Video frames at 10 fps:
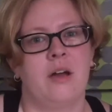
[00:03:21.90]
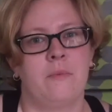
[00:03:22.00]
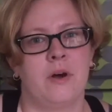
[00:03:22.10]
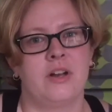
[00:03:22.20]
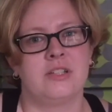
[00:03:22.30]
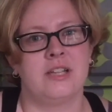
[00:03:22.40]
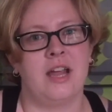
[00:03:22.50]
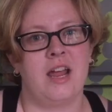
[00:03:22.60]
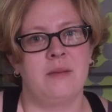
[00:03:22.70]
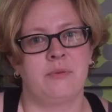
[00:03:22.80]
I want to
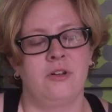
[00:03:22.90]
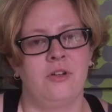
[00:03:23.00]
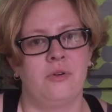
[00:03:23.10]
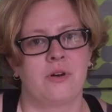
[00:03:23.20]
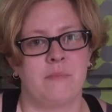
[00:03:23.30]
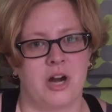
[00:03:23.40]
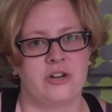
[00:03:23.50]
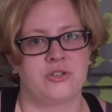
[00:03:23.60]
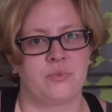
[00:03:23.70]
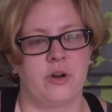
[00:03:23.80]
say April or
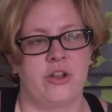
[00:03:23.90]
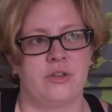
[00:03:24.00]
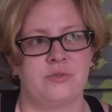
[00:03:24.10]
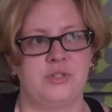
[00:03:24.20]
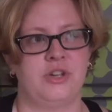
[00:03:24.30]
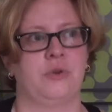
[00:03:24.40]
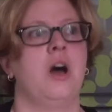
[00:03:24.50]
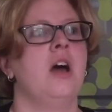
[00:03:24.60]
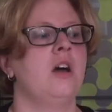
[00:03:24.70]
March, one of those two.